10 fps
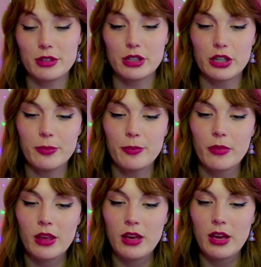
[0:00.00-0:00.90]
really good.
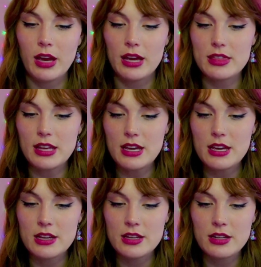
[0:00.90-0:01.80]
And
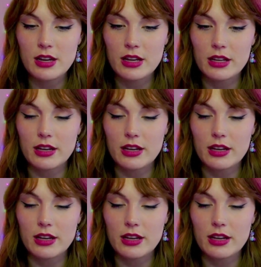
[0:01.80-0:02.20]
then I